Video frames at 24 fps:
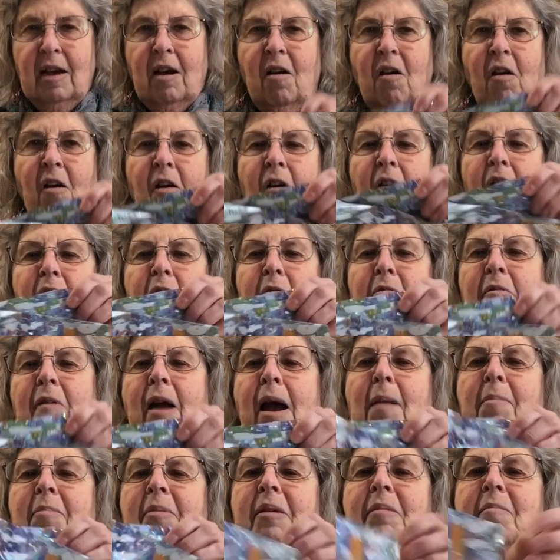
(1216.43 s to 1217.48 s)
All the
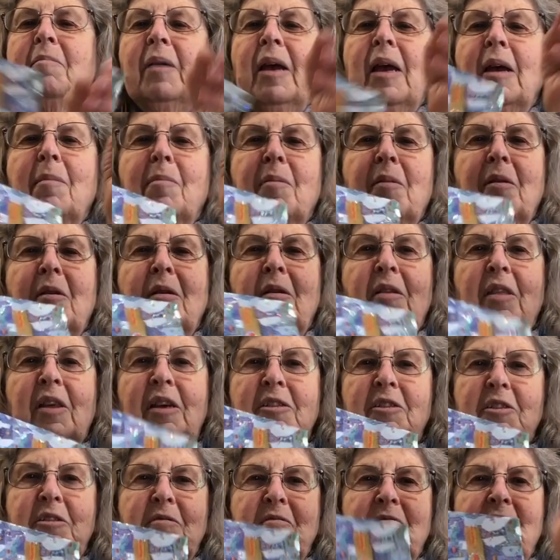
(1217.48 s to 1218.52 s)
wrapping paper
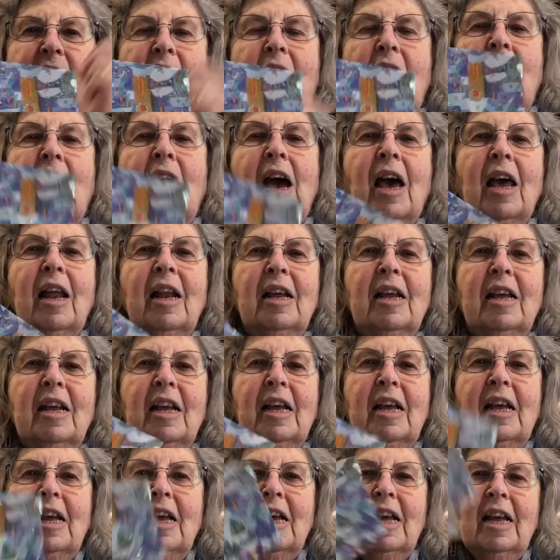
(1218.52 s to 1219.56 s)
that you've got
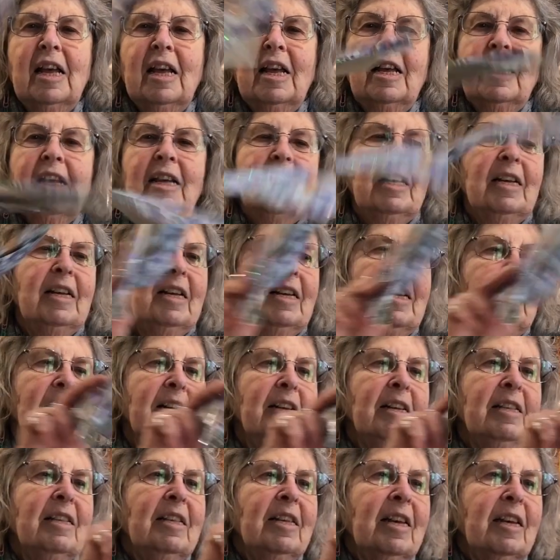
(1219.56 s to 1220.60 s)

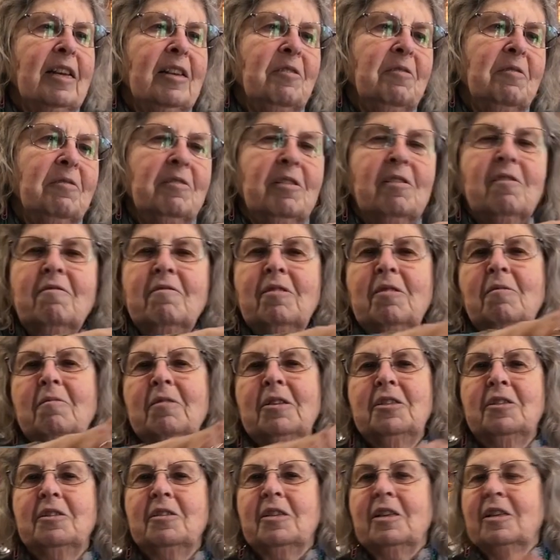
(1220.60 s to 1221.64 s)
that you don't know
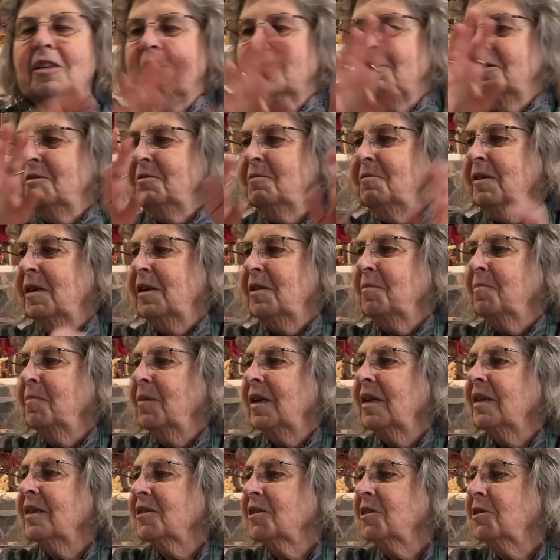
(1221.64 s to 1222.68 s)
what you're going to do with, but
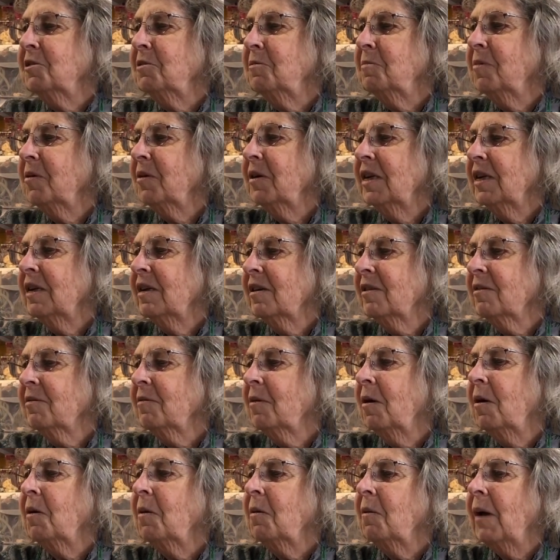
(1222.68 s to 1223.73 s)
it's too pretty to
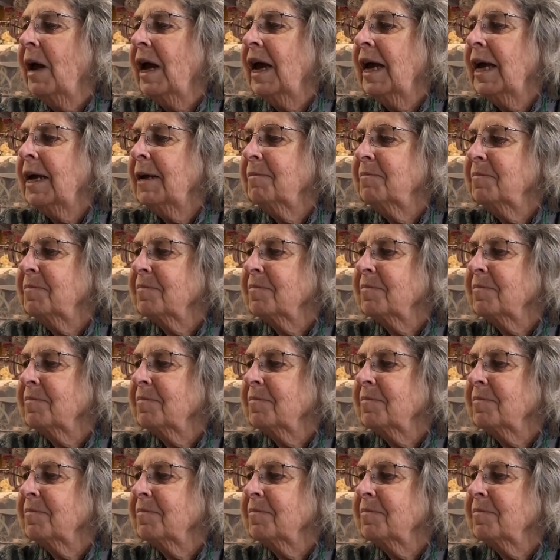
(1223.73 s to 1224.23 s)
throw away.